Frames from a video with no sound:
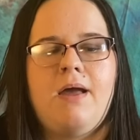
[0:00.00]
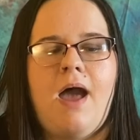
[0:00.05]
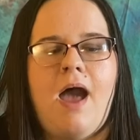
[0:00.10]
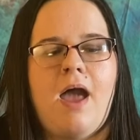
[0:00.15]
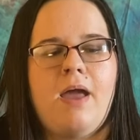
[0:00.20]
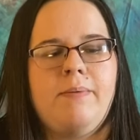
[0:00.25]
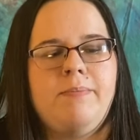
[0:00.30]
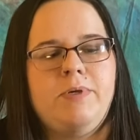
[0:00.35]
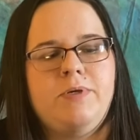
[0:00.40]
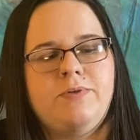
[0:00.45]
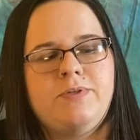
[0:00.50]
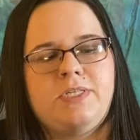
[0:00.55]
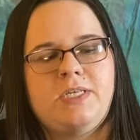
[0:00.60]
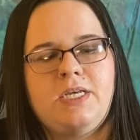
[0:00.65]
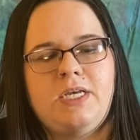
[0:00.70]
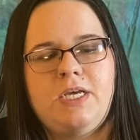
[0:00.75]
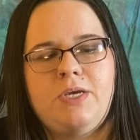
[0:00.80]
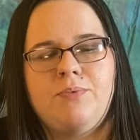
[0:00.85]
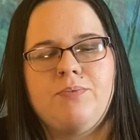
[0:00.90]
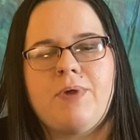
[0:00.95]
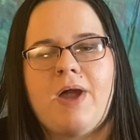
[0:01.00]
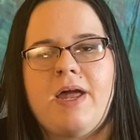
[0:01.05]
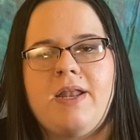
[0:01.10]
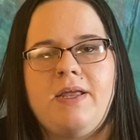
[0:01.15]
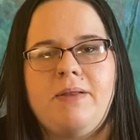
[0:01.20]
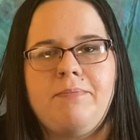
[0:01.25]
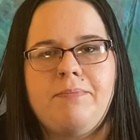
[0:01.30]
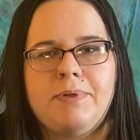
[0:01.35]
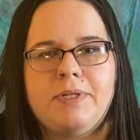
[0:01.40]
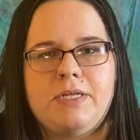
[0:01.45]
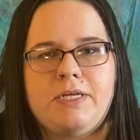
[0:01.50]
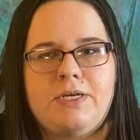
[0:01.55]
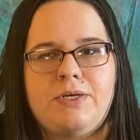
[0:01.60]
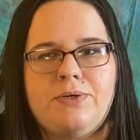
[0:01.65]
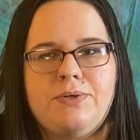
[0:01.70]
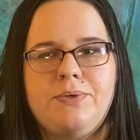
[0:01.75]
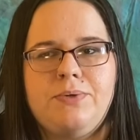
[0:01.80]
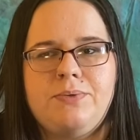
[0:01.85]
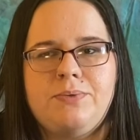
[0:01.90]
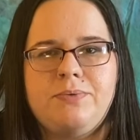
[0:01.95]
I'm using red and
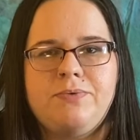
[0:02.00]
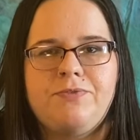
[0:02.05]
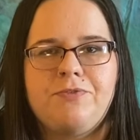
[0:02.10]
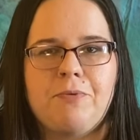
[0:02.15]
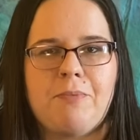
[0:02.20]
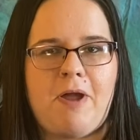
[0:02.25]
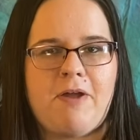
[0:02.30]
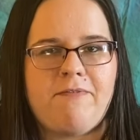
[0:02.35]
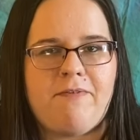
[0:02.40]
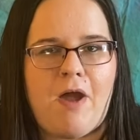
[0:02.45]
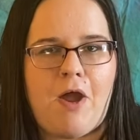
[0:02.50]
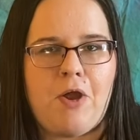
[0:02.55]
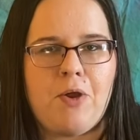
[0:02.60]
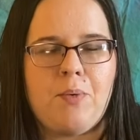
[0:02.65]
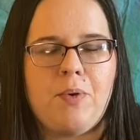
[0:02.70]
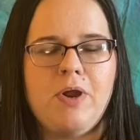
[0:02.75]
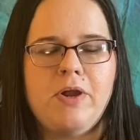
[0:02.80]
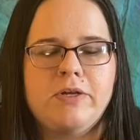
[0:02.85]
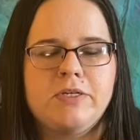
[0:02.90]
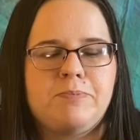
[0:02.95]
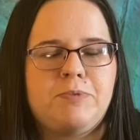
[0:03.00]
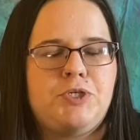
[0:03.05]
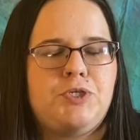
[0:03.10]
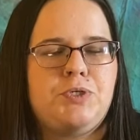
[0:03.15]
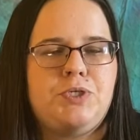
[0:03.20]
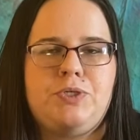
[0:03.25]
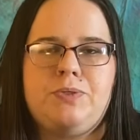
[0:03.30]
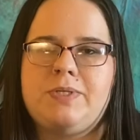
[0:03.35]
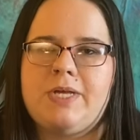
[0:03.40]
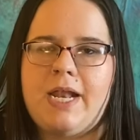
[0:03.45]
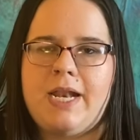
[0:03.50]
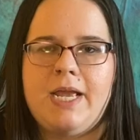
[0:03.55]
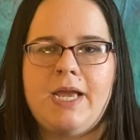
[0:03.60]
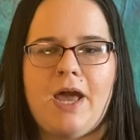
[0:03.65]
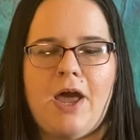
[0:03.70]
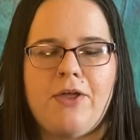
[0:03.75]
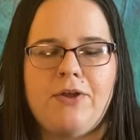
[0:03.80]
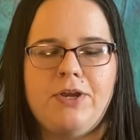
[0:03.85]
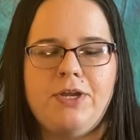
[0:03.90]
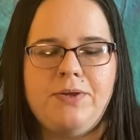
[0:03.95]
blue for my fireworks, but you can use any
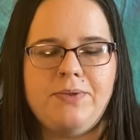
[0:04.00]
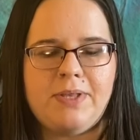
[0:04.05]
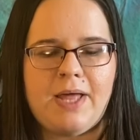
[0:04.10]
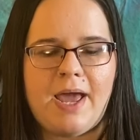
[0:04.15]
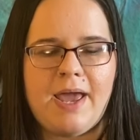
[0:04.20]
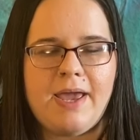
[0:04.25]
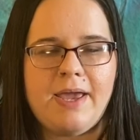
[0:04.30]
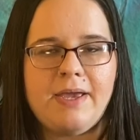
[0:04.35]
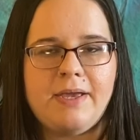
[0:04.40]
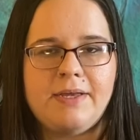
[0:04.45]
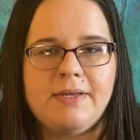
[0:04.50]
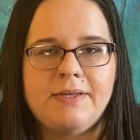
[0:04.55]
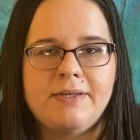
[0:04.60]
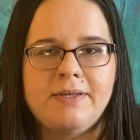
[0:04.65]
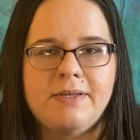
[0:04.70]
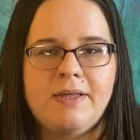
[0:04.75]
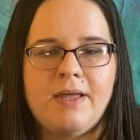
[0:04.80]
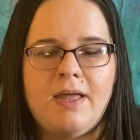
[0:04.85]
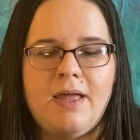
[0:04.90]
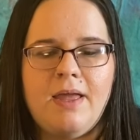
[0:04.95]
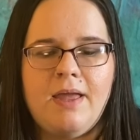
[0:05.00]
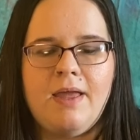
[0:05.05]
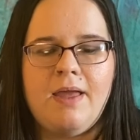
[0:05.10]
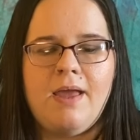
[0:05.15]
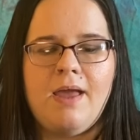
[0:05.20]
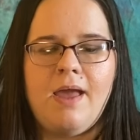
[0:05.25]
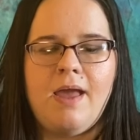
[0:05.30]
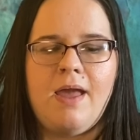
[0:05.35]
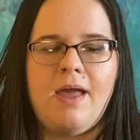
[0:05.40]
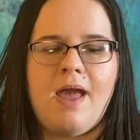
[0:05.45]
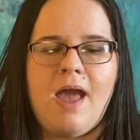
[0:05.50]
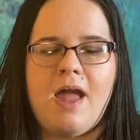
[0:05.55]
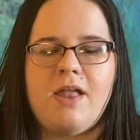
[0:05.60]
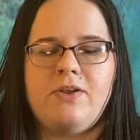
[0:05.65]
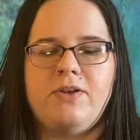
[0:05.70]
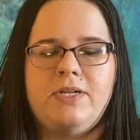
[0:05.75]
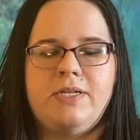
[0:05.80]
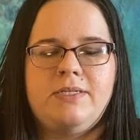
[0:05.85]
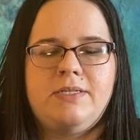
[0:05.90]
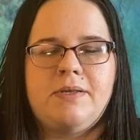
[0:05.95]
color you like. And
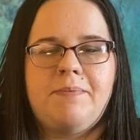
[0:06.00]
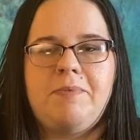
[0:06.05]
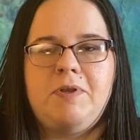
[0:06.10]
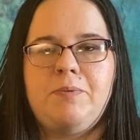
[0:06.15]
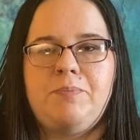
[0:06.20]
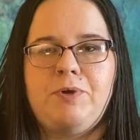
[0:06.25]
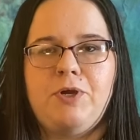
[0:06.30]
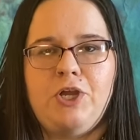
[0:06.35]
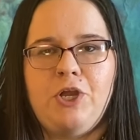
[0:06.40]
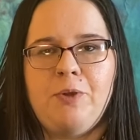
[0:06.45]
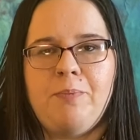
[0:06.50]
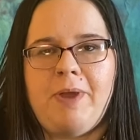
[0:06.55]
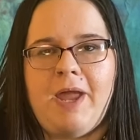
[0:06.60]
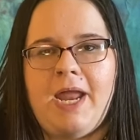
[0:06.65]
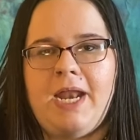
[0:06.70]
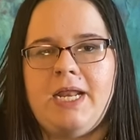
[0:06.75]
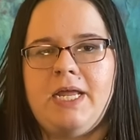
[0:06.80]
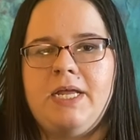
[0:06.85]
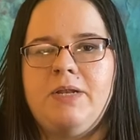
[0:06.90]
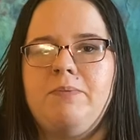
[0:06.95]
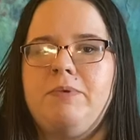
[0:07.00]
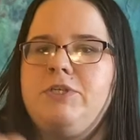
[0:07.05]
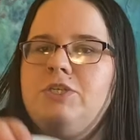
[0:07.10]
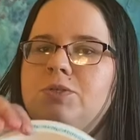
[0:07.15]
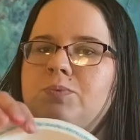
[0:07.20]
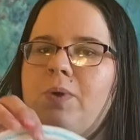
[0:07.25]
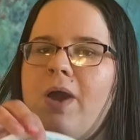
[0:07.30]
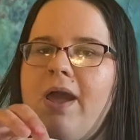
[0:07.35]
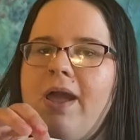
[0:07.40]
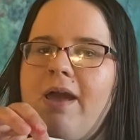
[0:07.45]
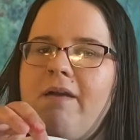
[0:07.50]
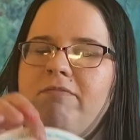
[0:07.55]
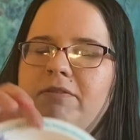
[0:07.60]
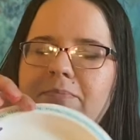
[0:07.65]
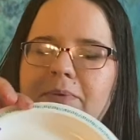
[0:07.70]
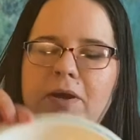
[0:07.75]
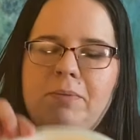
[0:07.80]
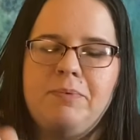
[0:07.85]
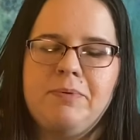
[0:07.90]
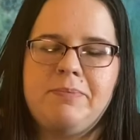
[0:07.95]
you need something to put your paint in, which is why I have the
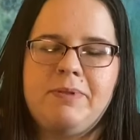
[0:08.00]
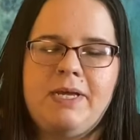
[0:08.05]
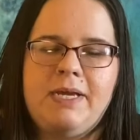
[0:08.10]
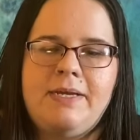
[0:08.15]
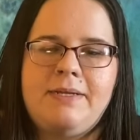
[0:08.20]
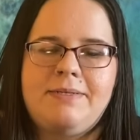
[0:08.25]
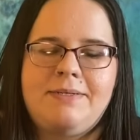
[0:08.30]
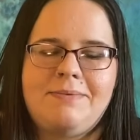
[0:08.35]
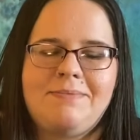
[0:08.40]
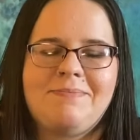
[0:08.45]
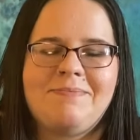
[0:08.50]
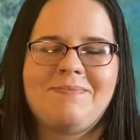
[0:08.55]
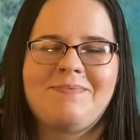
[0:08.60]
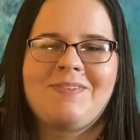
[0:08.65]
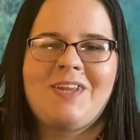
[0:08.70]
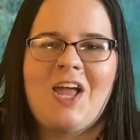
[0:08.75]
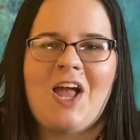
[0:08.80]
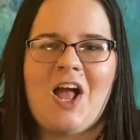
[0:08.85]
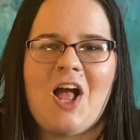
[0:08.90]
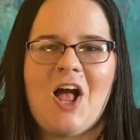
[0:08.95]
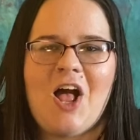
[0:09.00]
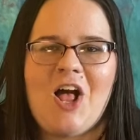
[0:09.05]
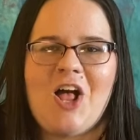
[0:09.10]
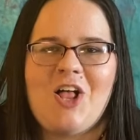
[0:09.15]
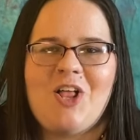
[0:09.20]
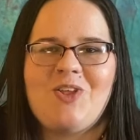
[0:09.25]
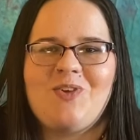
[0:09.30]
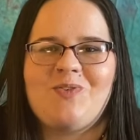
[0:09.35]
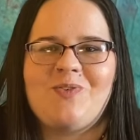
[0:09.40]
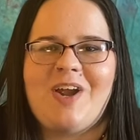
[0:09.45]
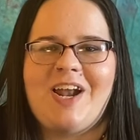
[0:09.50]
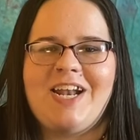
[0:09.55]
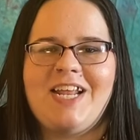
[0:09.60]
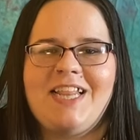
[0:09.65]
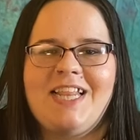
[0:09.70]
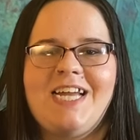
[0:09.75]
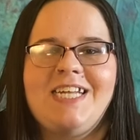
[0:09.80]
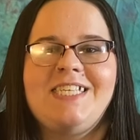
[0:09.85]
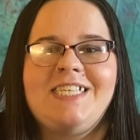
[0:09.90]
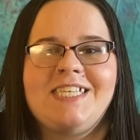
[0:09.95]
paper plate. Alrighty,
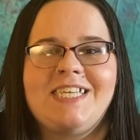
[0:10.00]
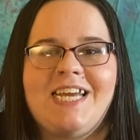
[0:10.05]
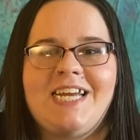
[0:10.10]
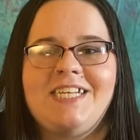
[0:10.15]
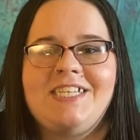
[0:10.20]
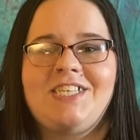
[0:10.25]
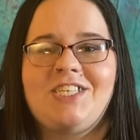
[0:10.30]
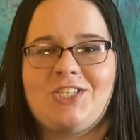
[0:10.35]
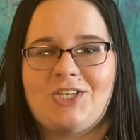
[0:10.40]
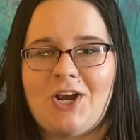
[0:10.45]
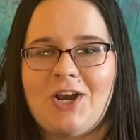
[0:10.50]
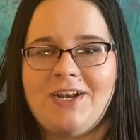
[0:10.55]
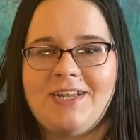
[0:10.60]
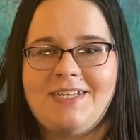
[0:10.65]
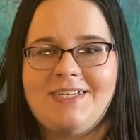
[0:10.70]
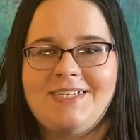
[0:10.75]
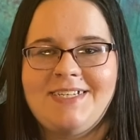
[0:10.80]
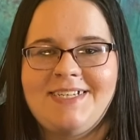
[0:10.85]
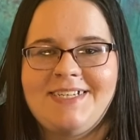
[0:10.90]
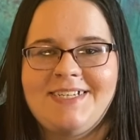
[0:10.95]
let's get started.